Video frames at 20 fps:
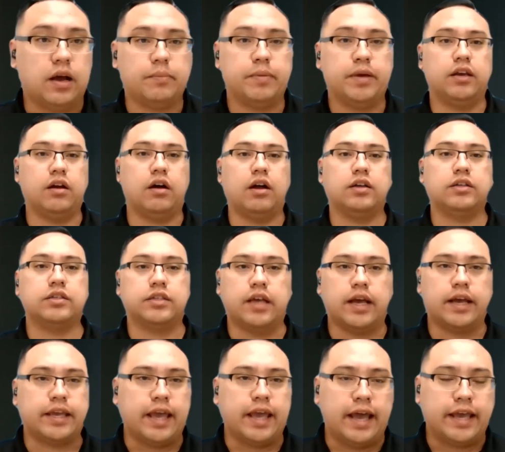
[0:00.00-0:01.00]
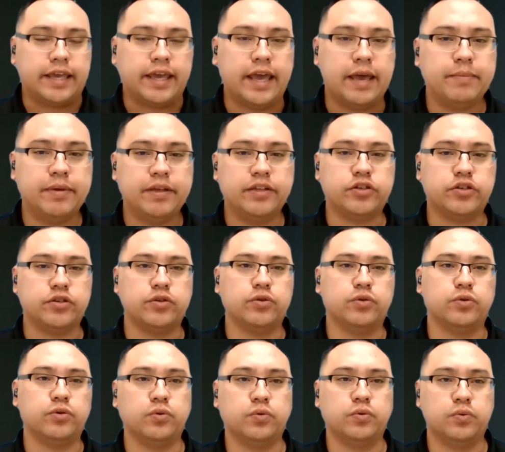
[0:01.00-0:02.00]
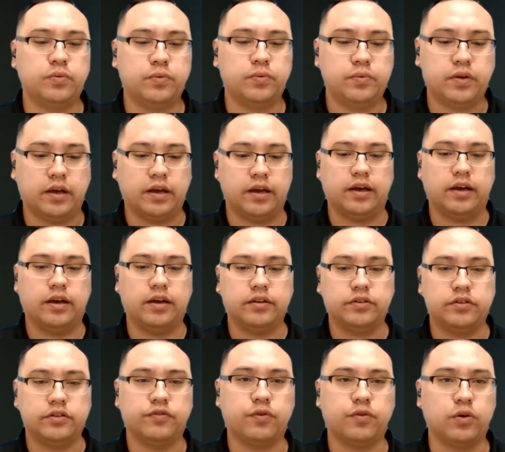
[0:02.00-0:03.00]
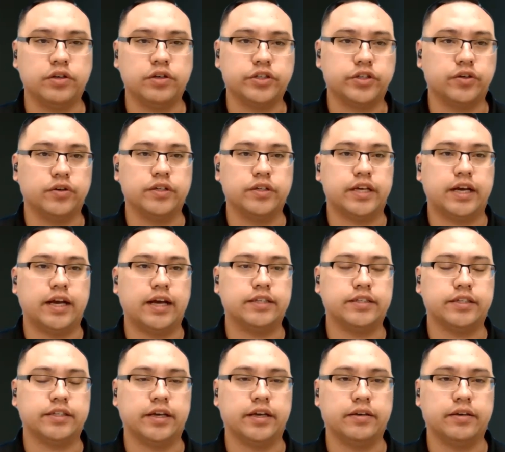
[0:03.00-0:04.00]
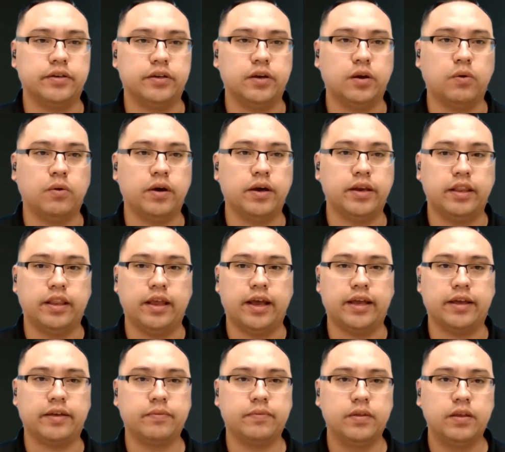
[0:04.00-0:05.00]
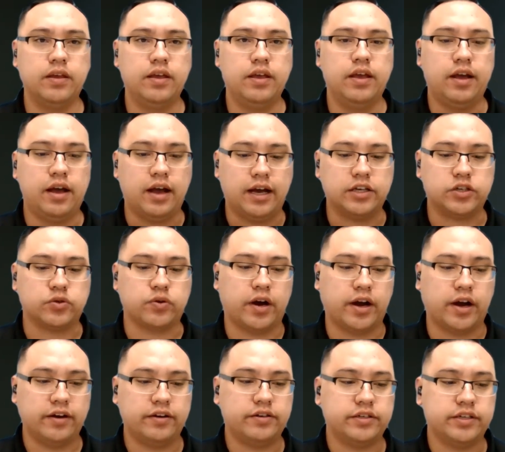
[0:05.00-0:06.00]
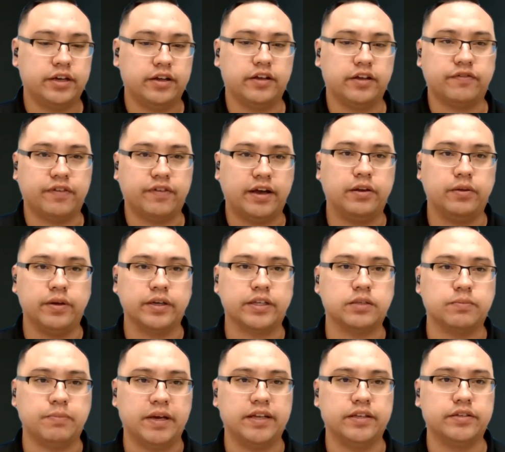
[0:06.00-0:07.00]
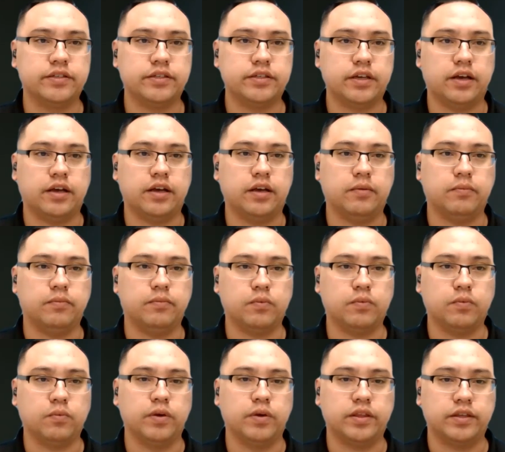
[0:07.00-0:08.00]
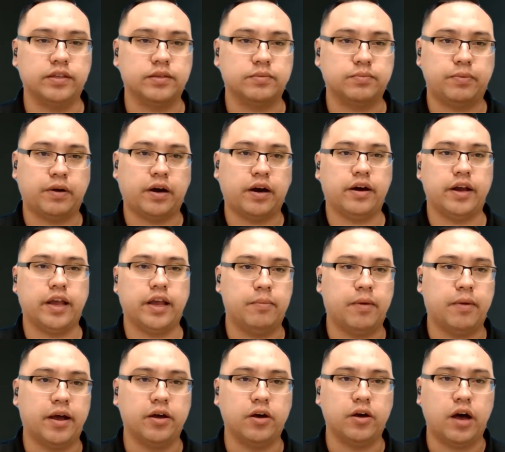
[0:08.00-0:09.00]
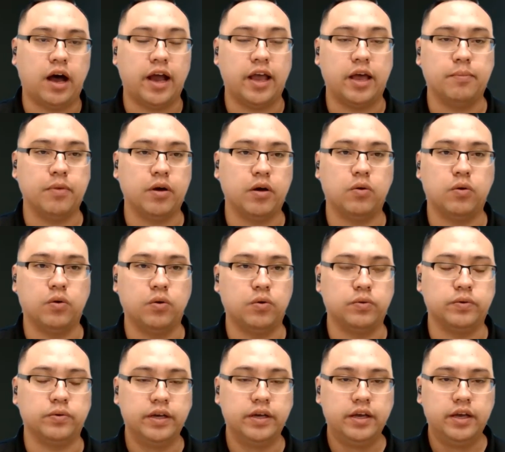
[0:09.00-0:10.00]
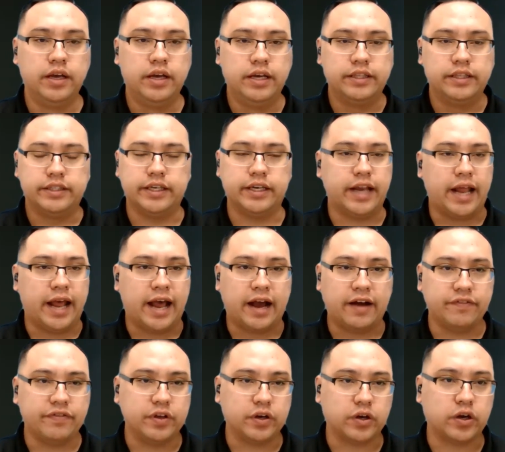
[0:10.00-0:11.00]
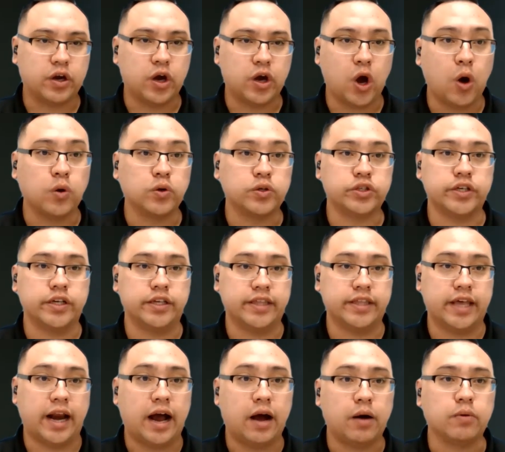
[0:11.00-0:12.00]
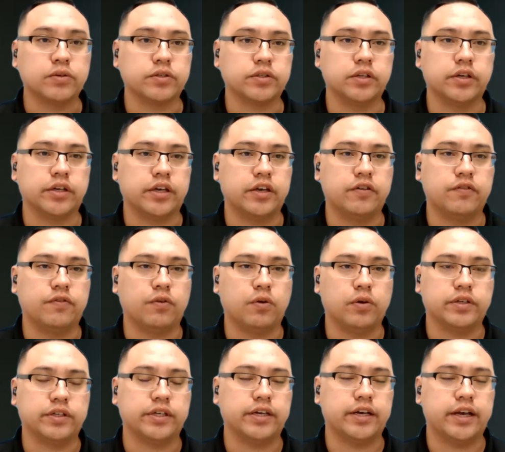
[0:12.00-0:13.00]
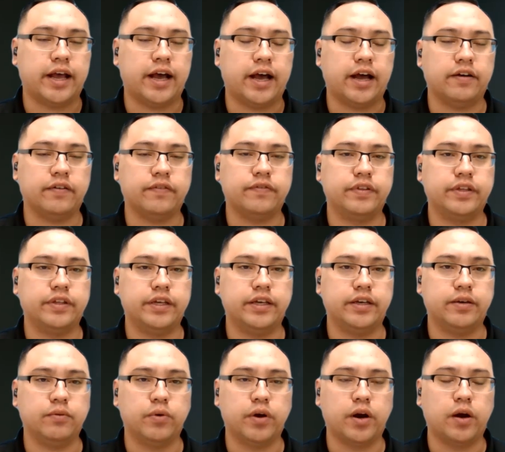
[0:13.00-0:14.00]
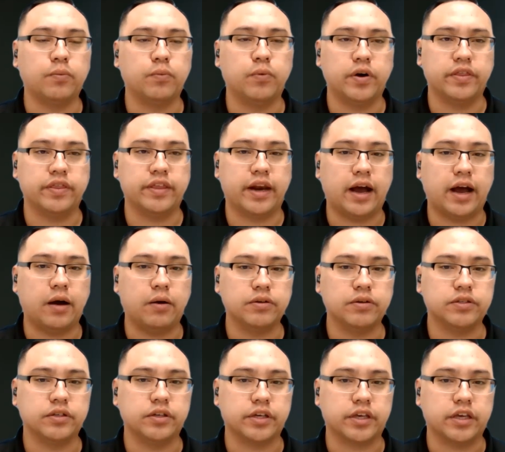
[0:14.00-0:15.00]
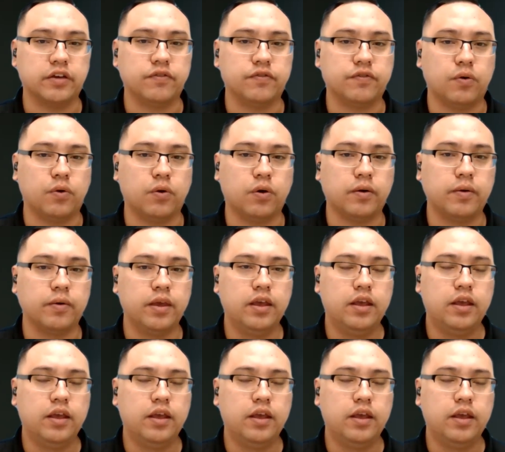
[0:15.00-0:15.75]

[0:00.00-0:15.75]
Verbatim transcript: I mean, honestly, I, I came into uh Duford Insurance and I said, you know what, like I tried selling final expense um, with this prior IMO who didn't have the coaching that I was looking for, didn't have the one on one that I was looking for.